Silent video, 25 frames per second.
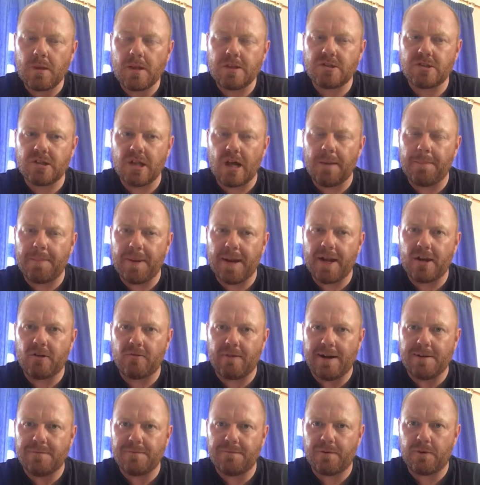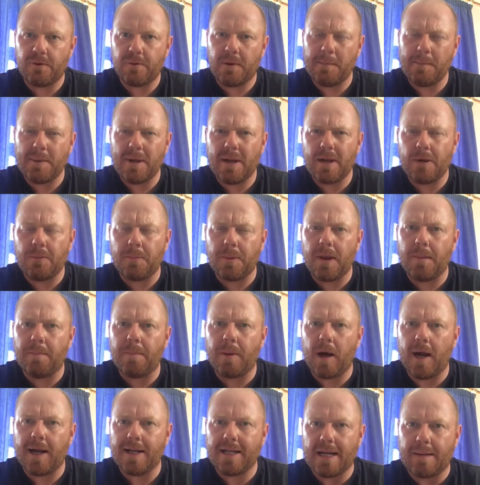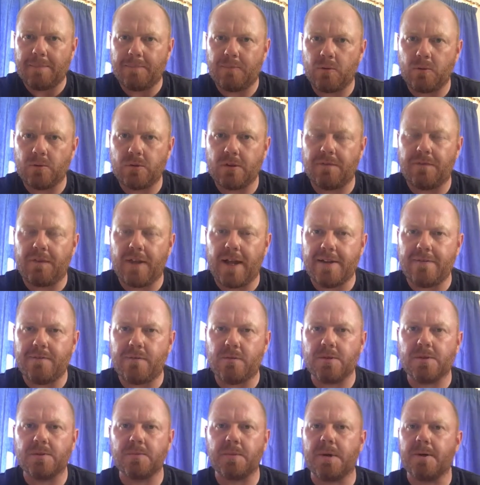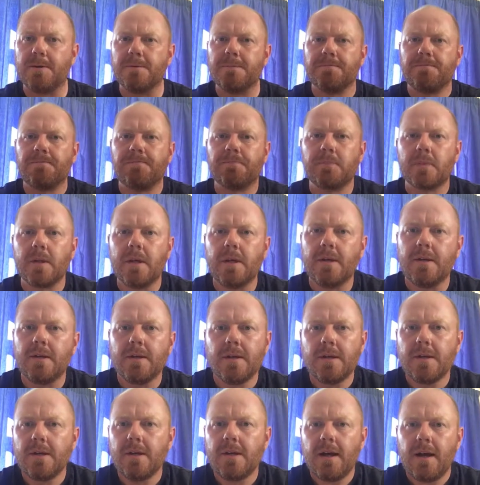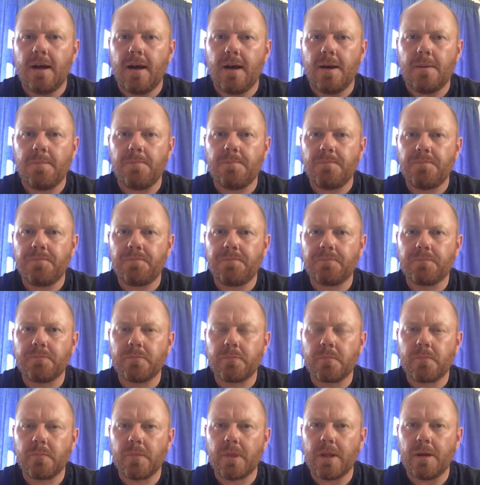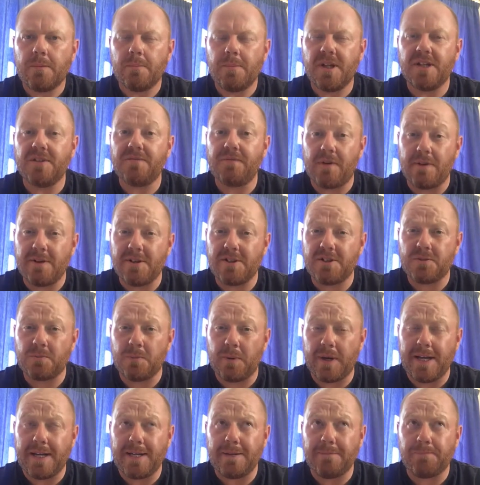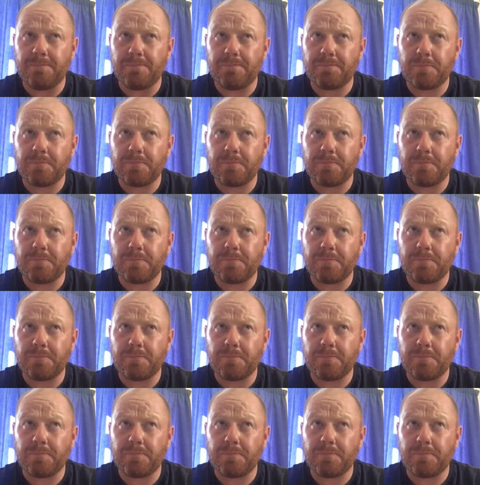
Slight bit of grapefruit, maybe a little bit of pineapple on the flavour as well. But it's very sweet.